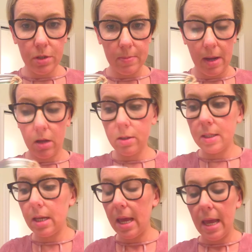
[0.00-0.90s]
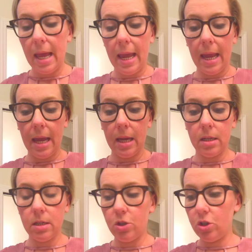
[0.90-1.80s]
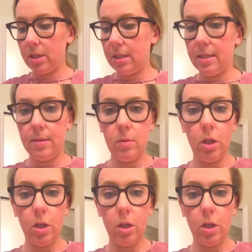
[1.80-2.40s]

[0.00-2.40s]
smells, and just,